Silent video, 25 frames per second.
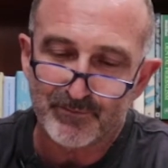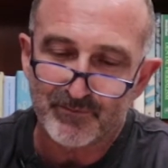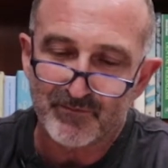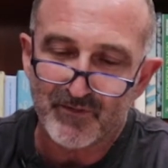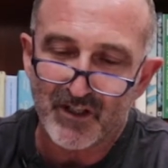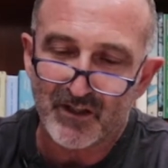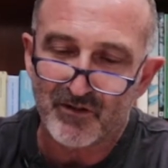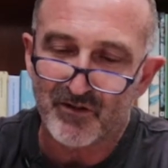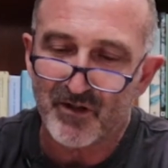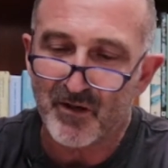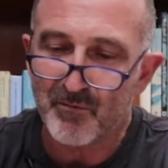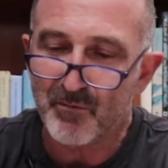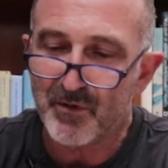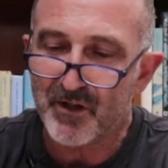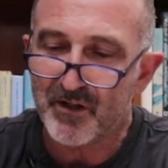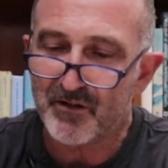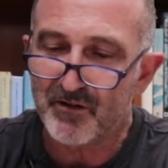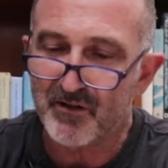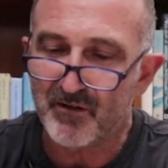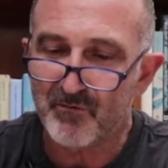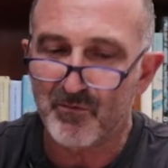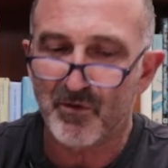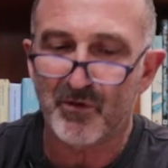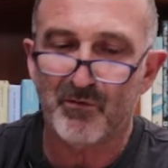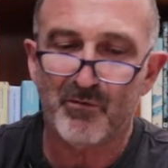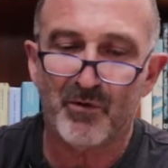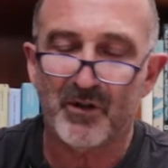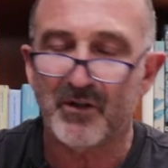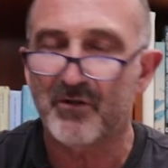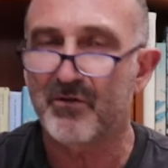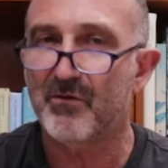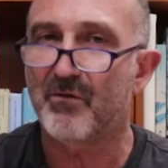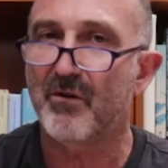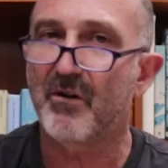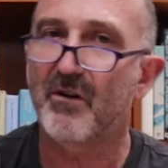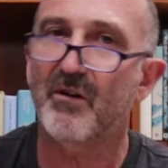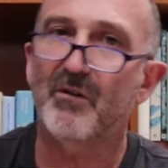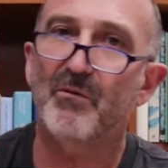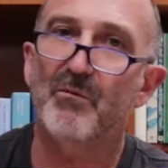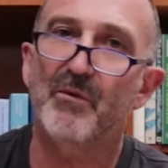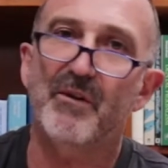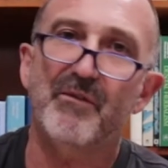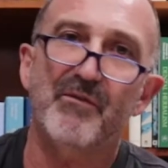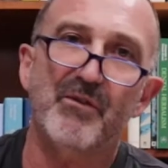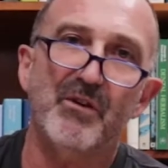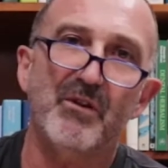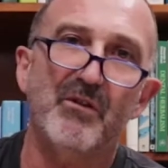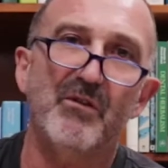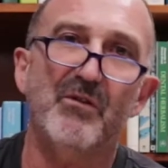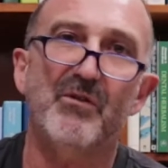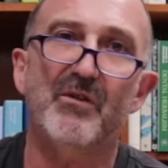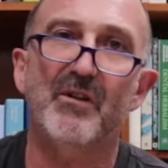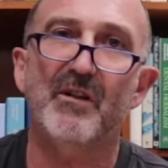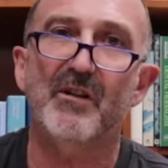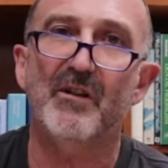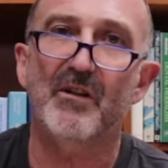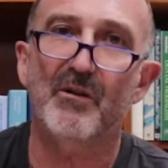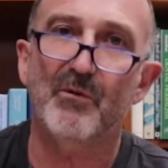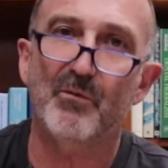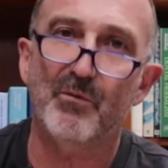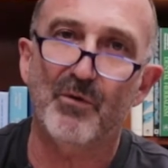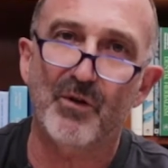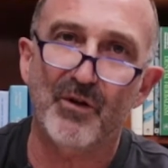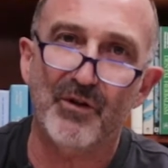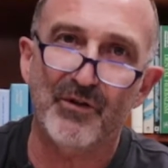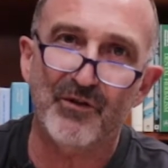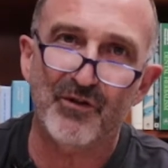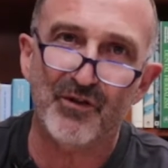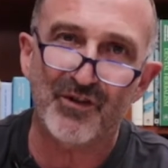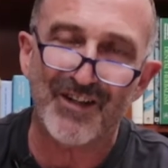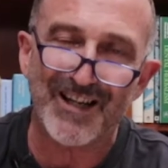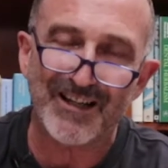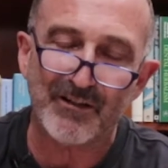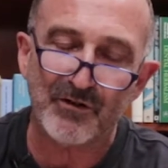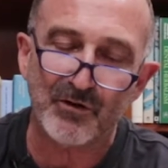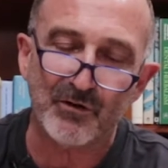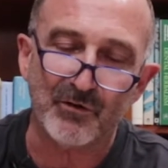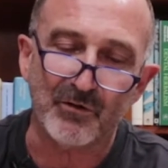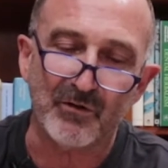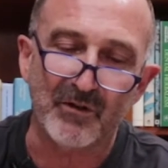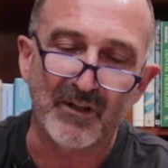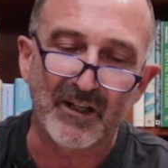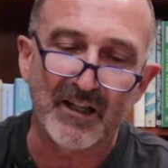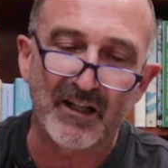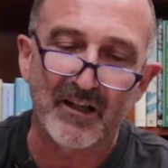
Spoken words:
And somebody said, well, what's wrong with using the word subtle?